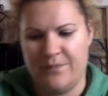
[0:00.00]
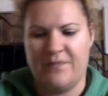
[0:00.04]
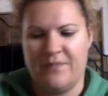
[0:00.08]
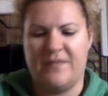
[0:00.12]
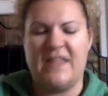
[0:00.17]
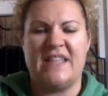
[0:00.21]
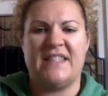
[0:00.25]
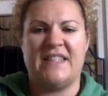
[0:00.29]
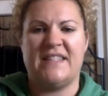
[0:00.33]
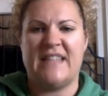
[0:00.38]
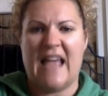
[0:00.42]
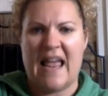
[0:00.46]

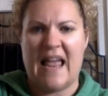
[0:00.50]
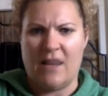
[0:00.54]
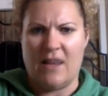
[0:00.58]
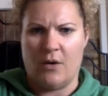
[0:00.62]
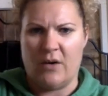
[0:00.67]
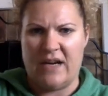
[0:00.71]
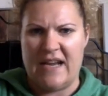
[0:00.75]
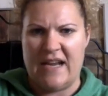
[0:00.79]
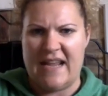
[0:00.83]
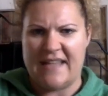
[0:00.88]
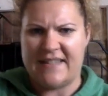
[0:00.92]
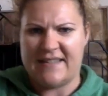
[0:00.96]
The
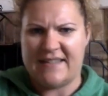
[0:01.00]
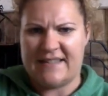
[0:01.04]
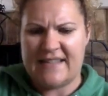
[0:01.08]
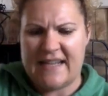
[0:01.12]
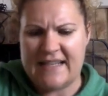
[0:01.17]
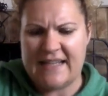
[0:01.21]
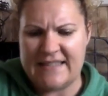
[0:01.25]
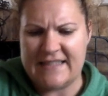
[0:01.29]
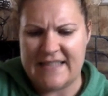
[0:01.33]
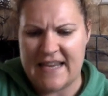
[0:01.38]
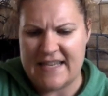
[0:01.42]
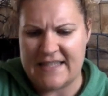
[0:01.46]
salary is
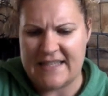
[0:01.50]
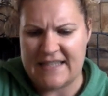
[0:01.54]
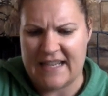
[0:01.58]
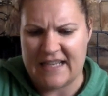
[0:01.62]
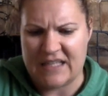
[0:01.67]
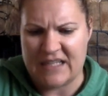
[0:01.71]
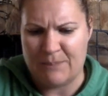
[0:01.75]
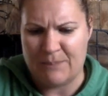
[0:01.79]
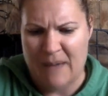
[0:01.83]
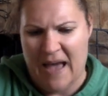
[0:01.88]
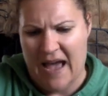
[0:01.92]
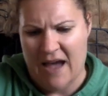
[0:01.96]
£66,
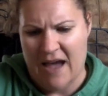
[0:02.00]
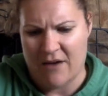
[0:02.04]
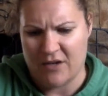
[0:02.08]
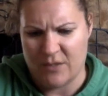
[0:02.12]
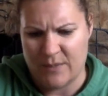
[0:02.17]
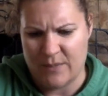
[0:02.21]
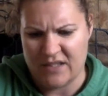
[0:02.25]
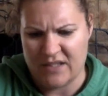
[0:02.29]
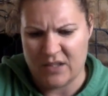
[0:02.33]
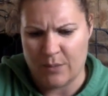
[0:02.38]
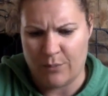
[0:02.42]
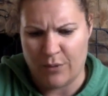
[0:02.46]

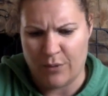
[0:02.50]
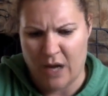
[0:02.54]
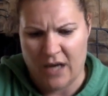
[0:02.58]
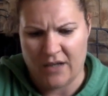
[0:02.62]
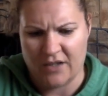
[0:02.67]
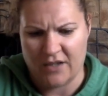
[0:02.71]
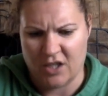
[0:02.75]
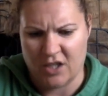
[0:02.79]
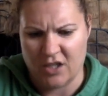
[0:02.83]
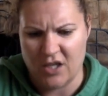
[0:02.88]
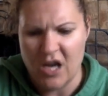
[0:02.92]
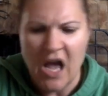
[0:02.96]
Mr.
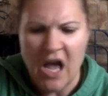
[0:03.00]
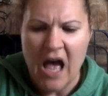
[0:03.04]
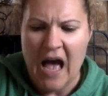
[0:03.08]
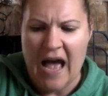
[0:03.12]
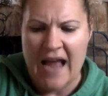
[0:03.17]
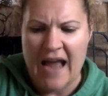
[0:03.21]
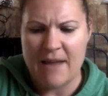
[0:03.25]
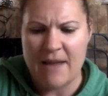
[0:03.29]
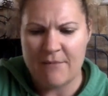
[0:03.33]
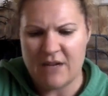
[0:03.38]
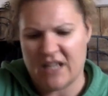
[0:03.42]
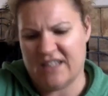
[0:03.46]
Proctor.
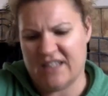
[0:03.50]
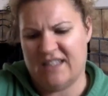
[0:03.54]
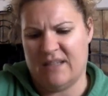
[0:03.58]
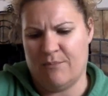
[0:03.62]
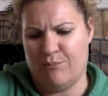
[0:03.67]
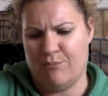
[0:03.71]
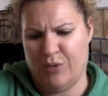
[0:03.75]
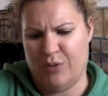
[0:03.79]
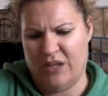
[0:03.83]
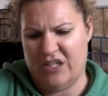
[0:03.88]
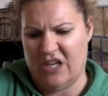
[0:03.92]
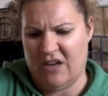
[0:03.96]
I am not some
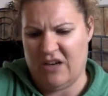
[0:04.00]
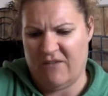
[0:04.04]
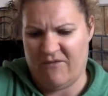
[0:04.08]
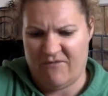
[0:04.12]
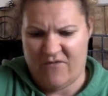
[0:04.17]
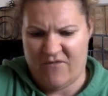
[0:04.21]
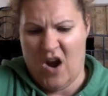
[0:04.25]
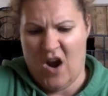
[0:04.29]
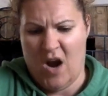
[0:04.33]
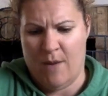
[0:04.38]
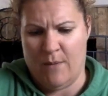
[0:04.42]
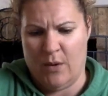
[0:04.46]
preaching
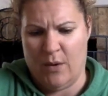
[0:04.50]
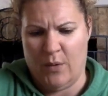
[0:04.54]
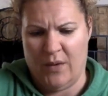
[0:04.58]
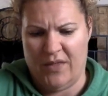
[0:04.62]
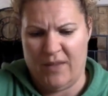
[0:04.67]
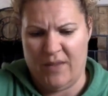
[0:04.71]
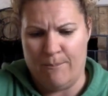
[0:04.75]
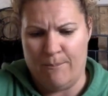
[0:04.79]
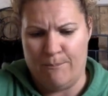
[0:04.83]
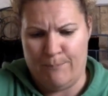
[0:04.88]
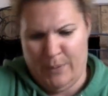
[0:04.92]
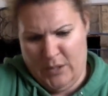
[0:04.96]
farmer with
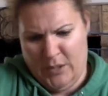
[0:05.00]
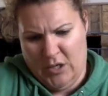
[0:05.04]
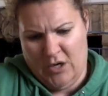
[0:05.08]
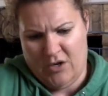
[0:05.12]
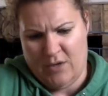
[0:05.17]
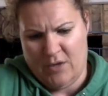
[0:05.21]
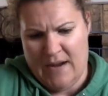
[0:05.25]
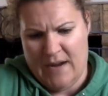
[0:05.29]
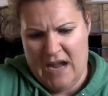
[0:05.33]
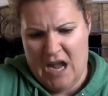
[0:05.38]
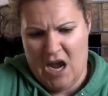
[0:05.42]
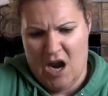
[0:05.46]
a book
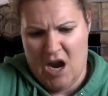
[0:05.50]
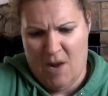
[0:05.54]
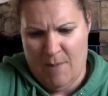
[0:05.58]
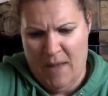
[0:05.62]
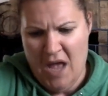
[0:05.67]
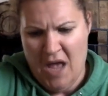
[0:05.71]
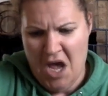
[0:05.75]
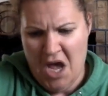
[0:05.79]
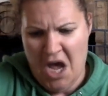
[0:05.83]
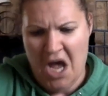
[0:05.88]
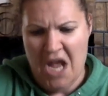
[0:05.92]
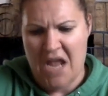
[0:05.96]
under my arm.
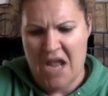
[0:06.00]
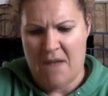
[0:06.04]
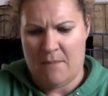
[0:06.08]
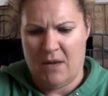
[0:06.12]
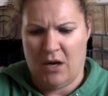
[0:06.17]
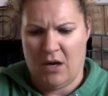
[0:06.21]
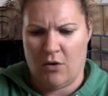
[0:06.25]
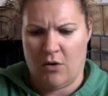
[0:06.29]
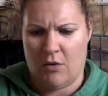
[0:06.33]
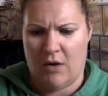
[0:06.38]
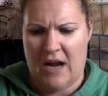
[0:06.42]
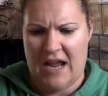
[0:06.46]
I am a
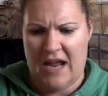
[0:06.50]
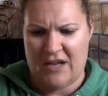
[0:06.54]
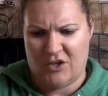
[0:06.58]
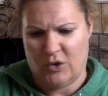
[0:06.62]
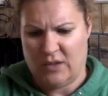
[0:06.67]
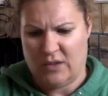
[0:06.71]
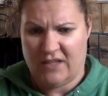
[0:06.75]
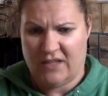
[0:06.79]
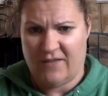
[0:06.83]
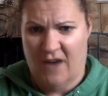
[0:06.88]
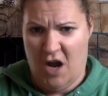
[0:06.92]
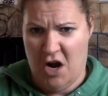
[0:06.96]

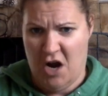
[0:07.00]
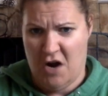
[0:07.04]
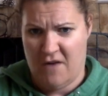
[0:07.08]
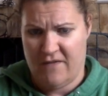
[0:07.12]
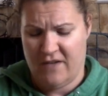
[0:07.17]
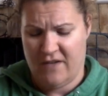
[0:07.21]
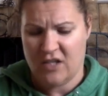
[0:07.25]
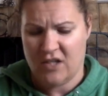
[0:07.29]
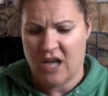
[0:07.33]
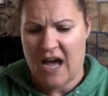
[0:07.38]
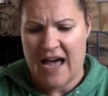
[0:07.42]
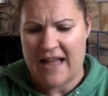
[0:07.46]
graduate of
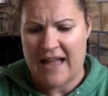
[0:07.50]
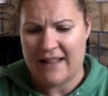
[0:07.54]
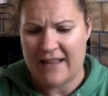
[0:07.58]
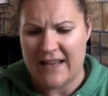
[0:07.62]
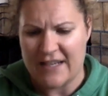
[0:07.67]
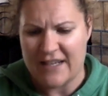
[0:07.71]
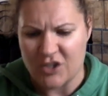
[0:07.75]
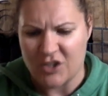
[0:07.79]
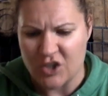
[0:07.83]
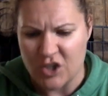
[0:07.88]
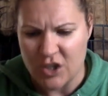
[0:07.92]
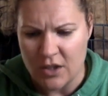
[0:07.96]
Harvard
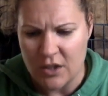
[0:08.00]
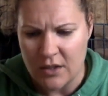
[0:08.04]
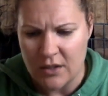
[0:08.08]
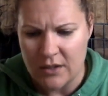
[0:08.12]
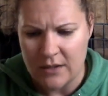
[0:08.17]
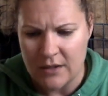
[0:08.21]
College.